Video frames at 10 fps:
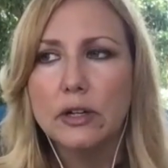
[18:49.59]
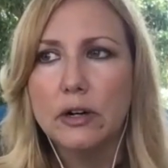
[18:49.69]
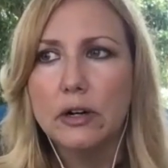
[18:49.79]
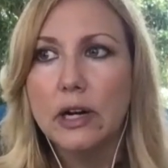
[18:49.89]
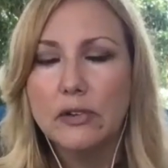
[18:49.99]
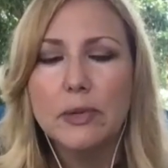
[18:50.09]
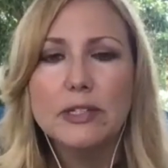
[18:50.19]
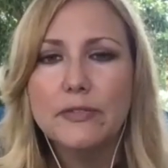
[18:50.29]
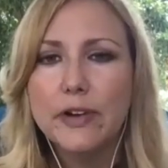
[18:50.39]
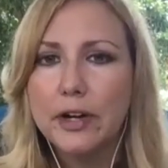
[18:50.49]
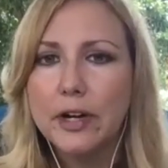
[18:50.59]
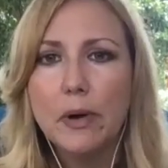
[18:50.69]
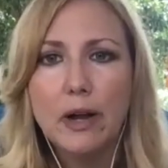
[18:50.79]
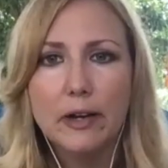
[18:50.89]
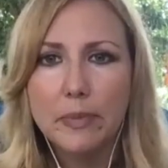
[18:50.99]
our government's very
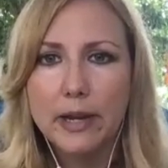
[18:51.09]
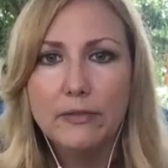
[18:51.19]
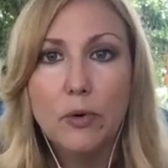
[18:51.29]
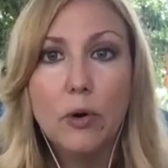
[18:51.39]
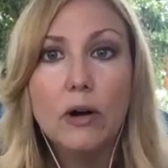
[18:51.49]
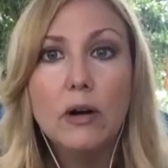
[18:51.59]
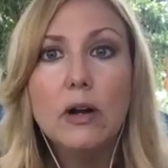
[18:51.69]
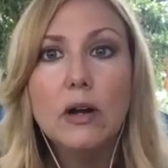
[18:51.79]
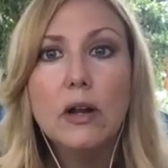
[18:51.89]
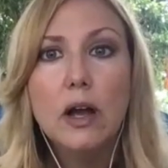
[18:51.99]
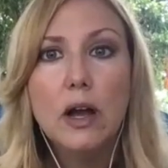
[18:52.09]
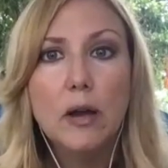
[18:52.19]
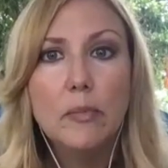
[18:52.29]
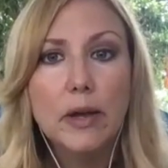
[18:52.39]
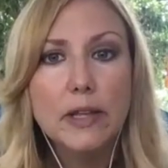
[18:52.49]
bought and paid for
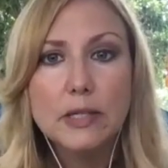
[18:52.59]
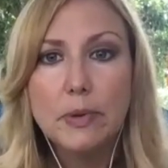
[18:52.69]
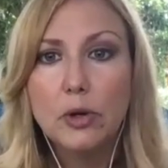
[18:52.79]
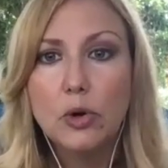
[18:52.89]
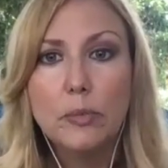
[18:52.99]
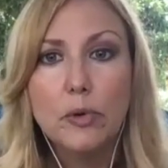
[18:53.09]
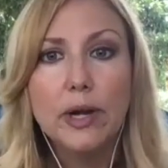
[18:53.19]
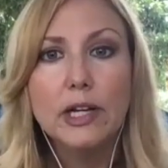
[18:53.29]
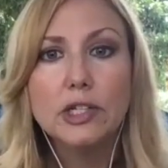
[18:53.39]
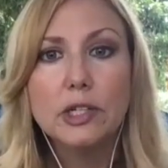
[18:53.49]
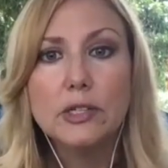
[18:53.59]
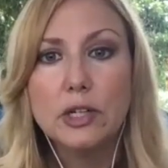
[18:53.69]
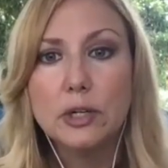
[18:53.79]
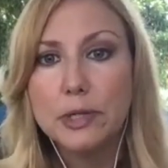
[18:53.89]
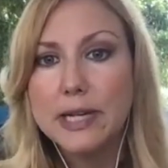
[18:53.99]
uh, by these big
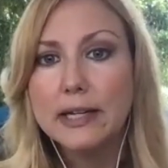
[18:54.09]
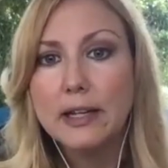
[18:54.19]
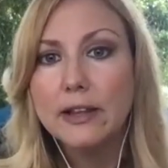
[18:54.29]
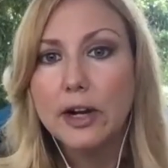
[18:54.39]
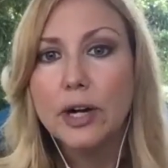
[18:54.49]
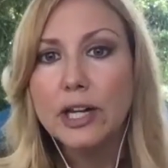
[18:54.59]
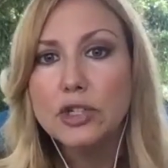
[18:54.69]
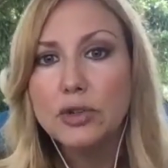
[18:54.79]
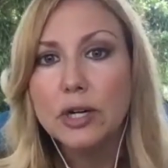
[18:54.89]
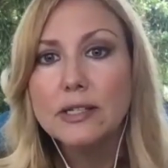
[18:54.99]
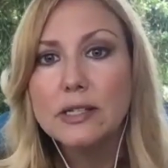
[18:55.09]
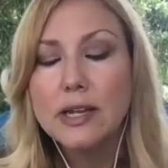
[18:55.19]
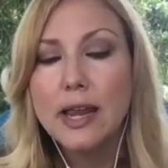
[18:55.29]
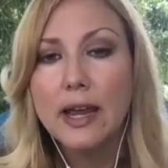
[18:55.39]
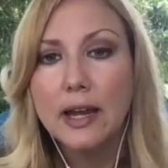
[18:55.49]
corporations that are protecting their
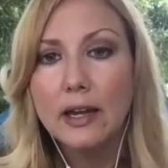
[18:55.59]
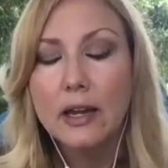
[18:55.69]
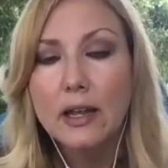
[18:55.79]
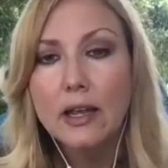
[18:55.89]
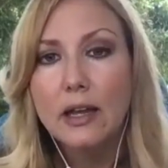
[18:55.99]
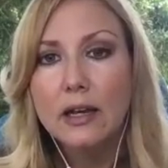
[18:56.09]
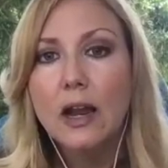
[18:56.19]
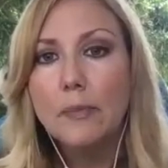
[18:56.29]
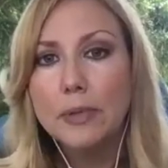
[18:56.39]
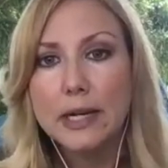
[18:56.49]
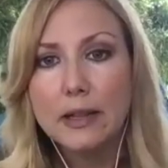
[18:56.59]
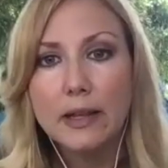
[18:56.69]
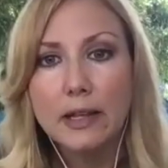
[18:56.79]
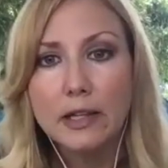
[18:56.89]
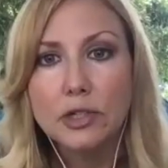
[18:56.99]
interest and not
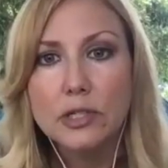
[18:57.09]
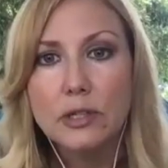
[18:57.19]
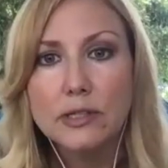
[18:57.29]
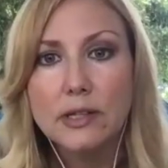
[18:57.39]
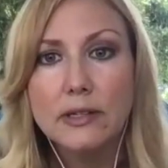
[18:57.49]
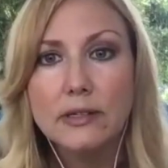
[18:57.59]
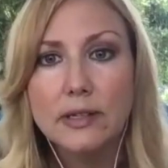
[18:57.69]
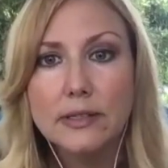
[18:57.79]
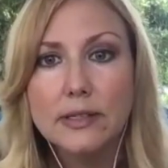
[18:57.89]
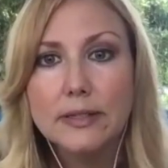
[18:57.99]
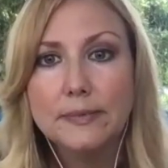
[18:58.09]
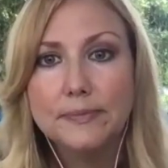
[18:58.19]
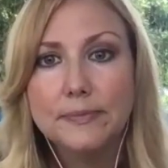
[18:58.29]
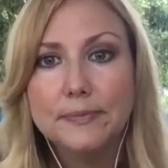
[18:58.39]
protecting the interests of the citizens.